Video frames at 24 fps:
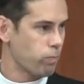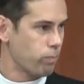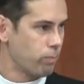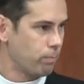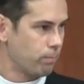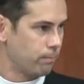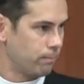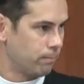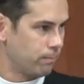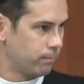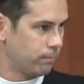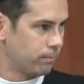
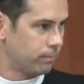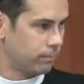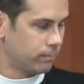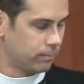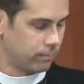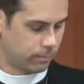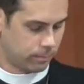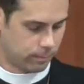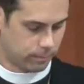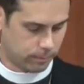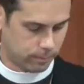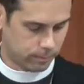Um, you,
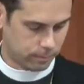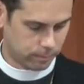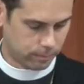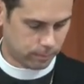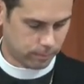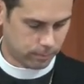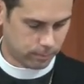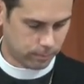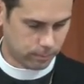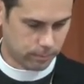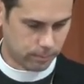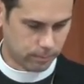you talked
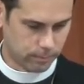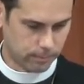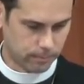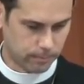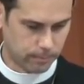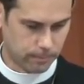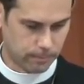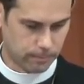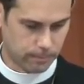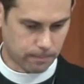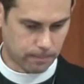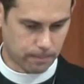about
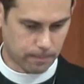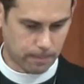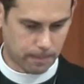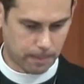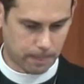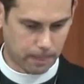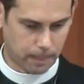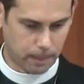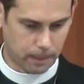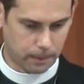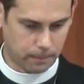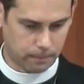um,
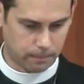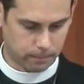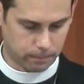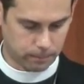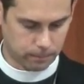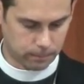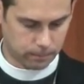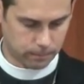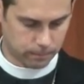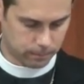pastors